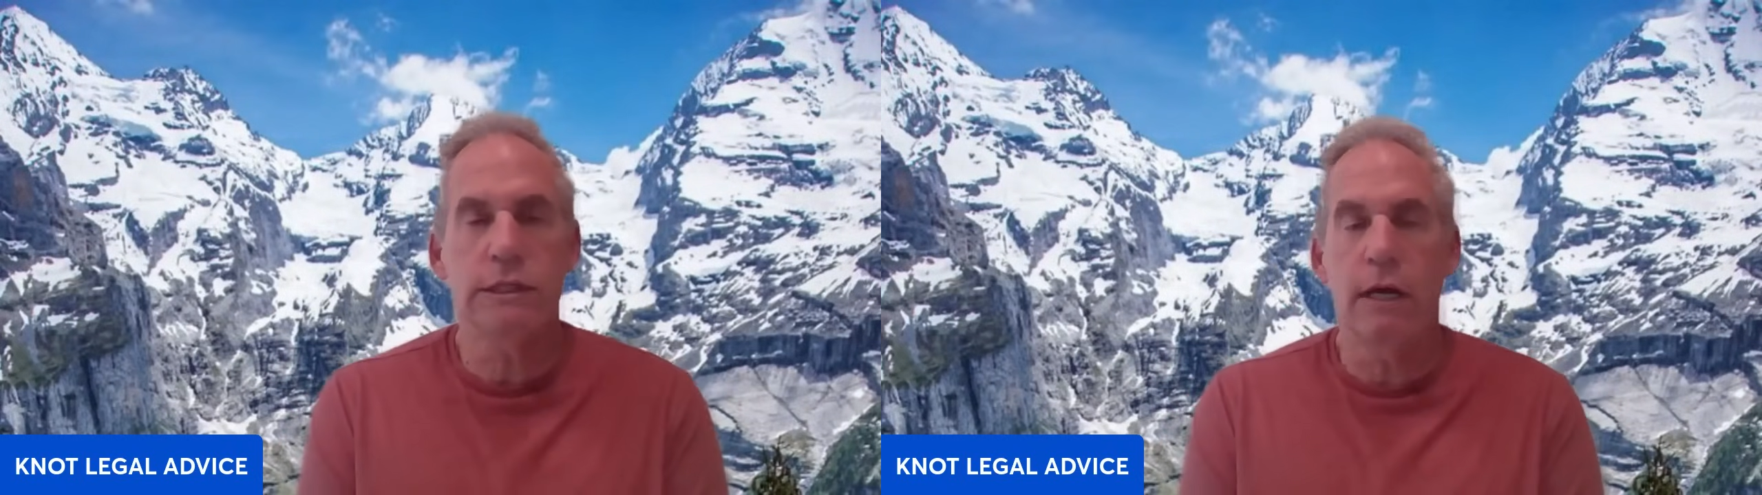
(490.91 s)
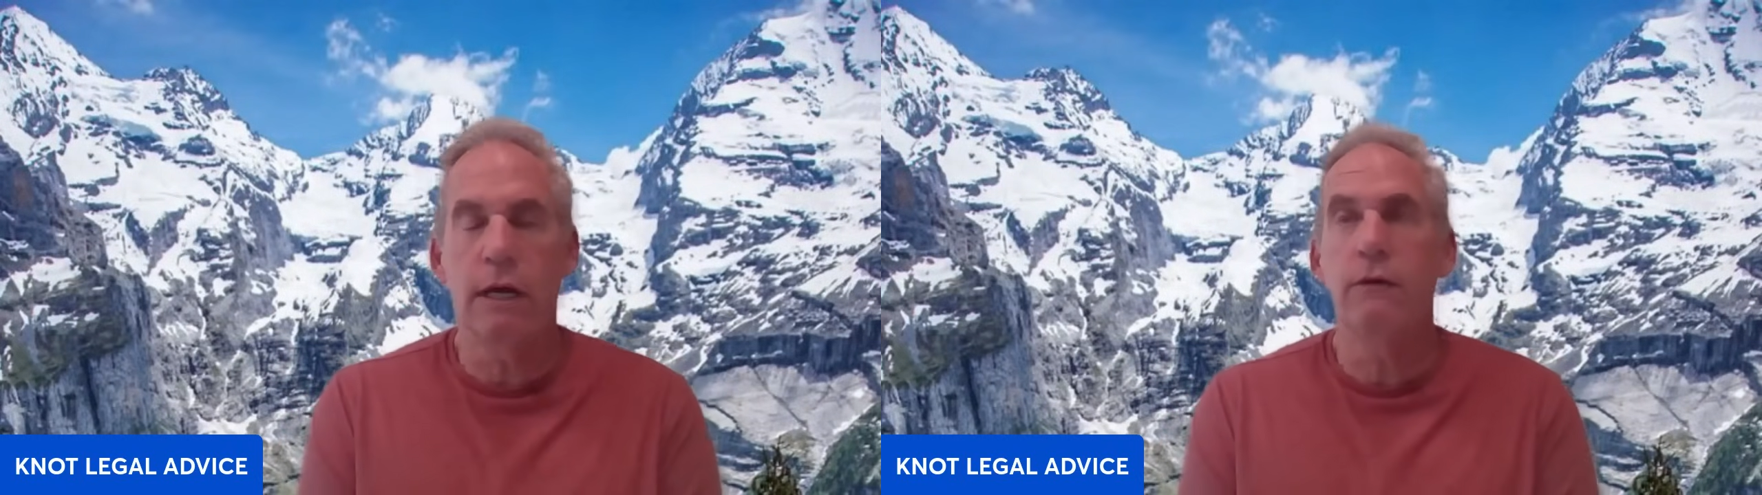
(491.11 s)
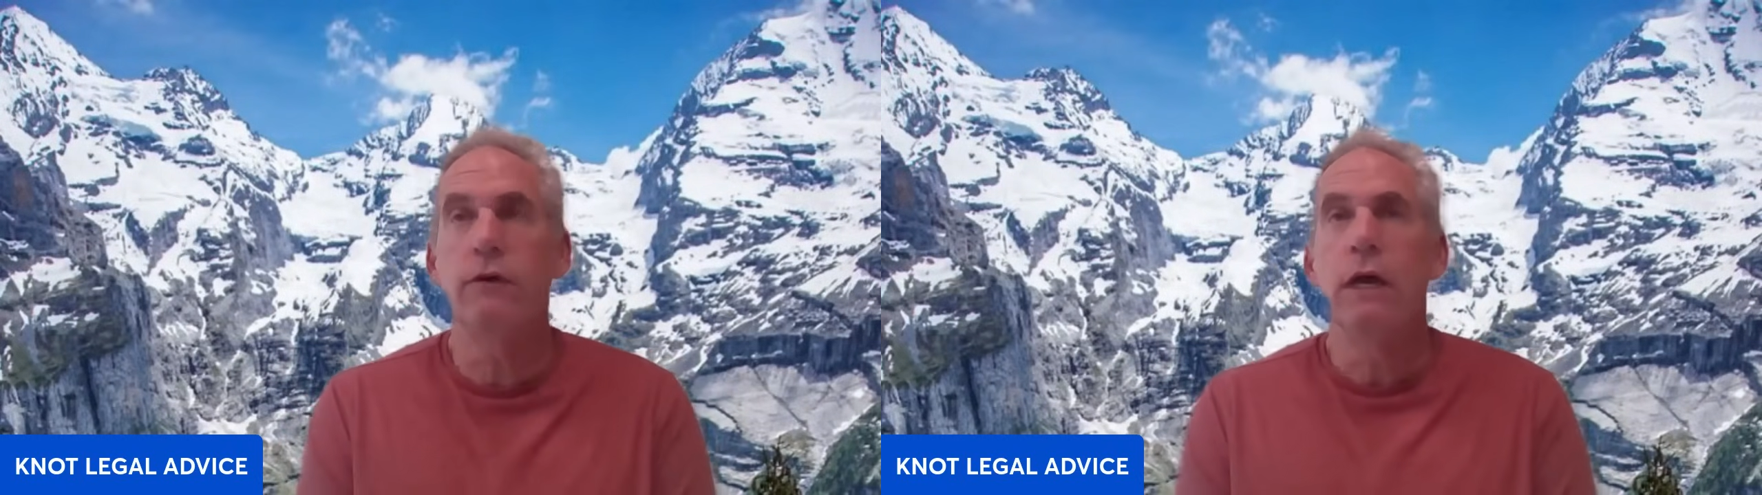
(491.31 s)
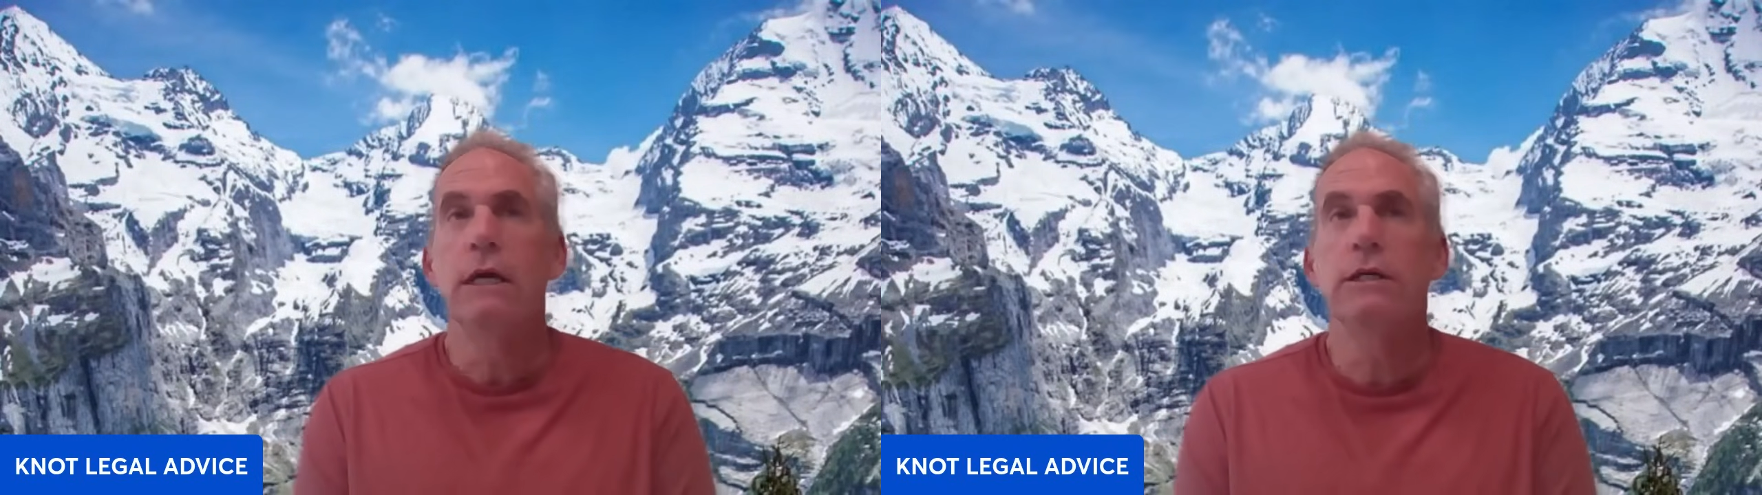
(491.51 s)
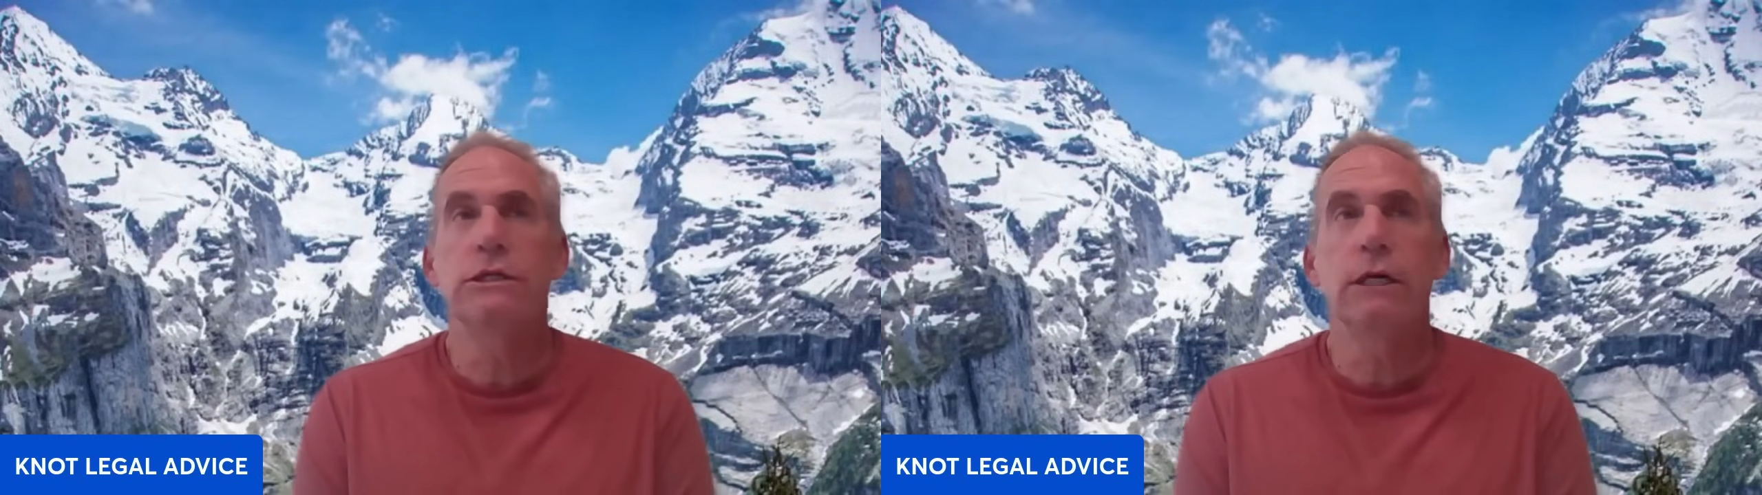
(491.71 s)
of
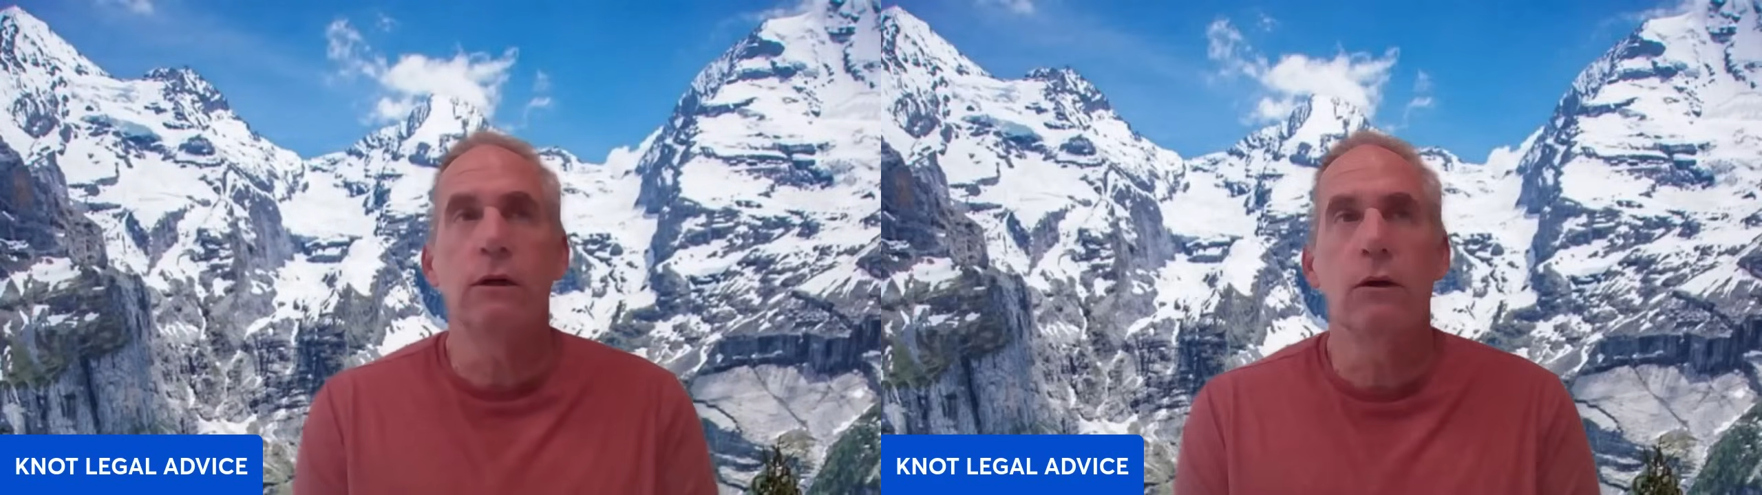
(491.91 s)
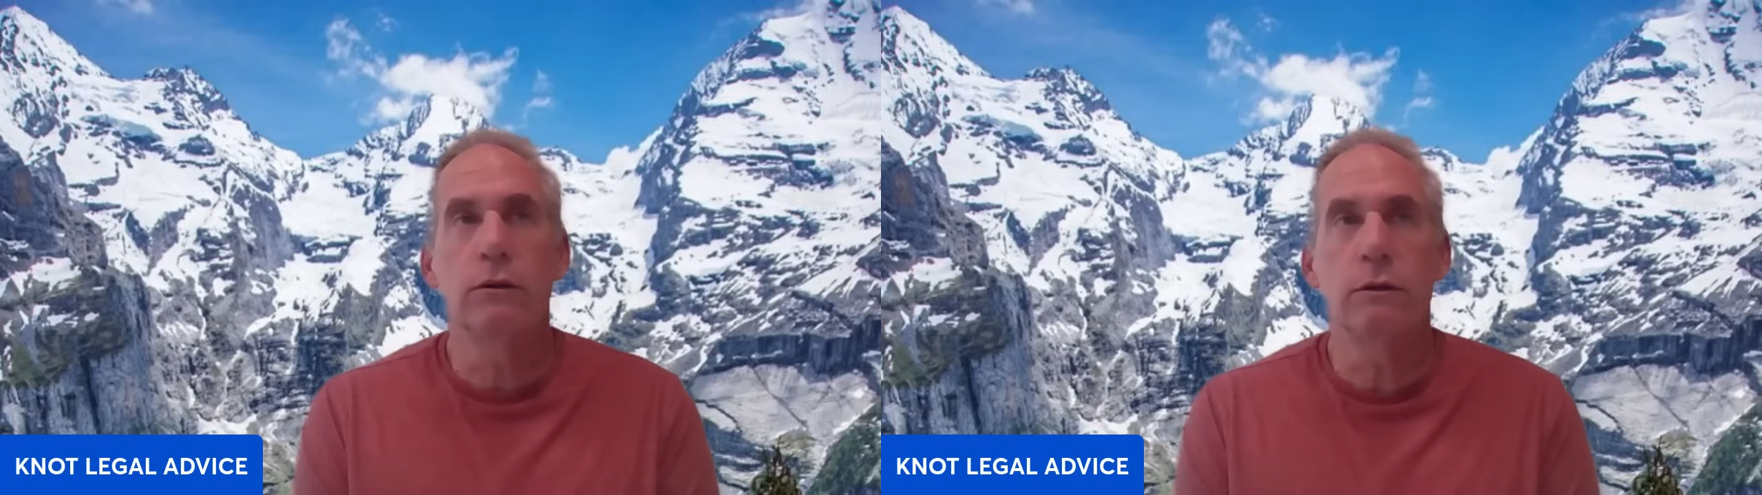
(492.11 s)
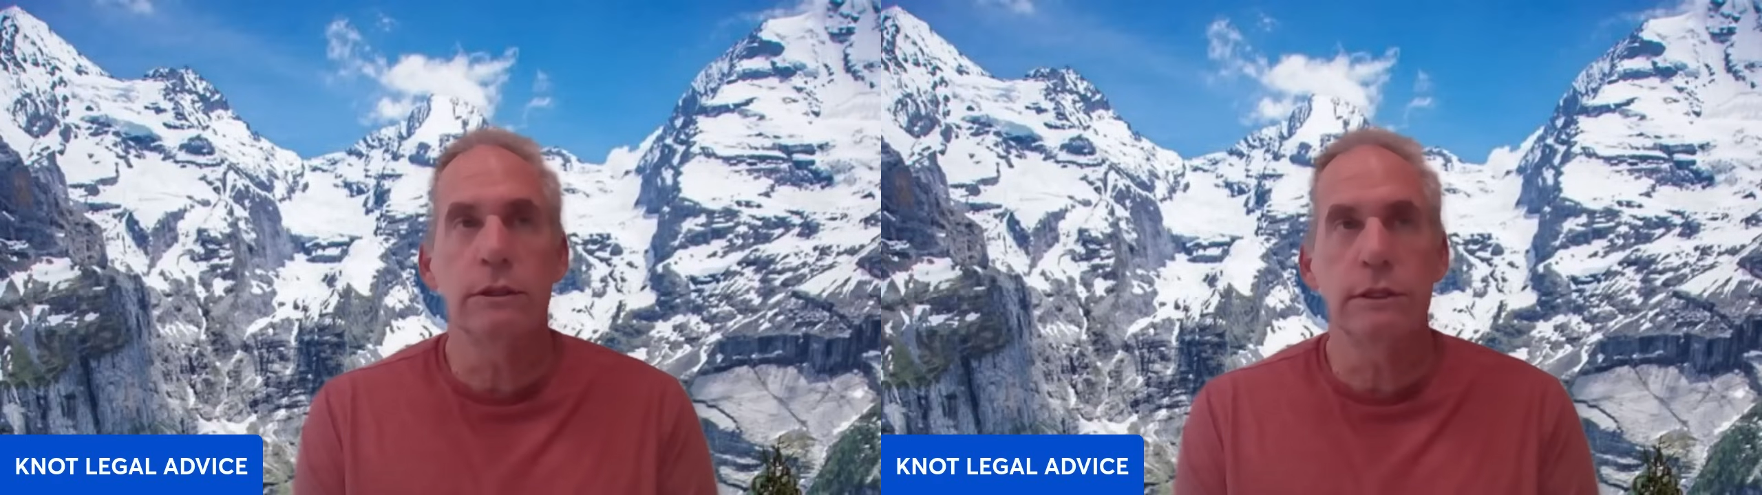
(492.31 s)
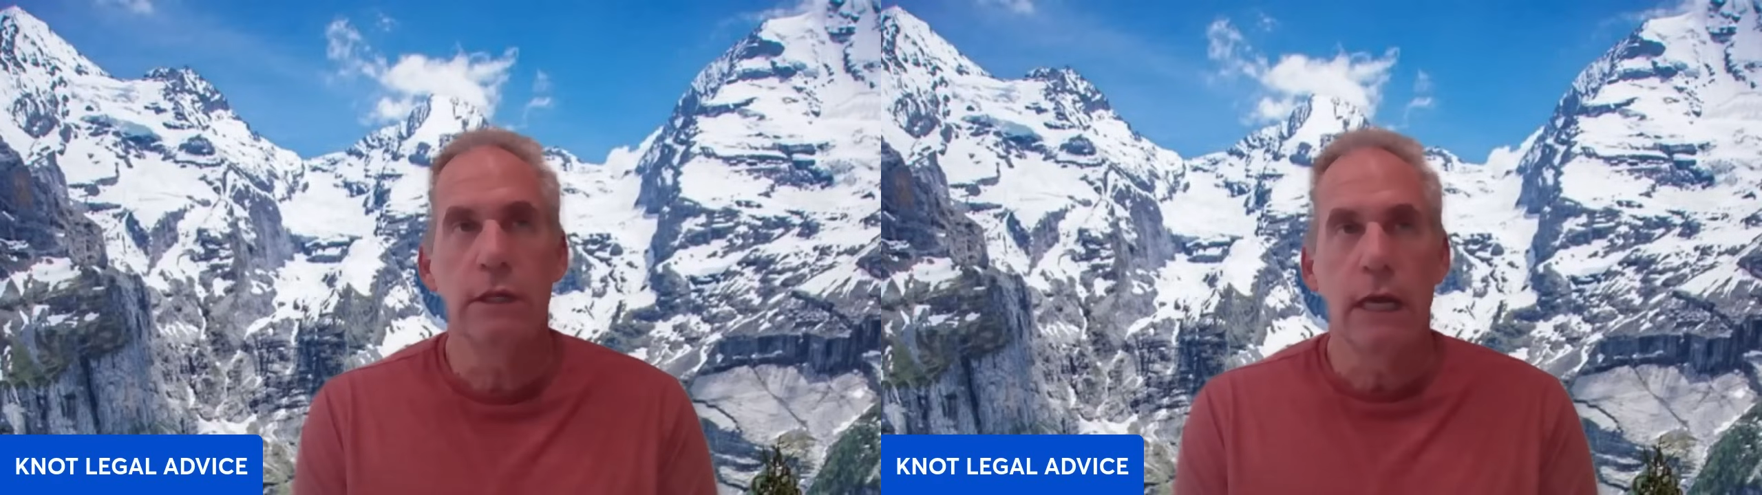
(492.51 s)
shareholders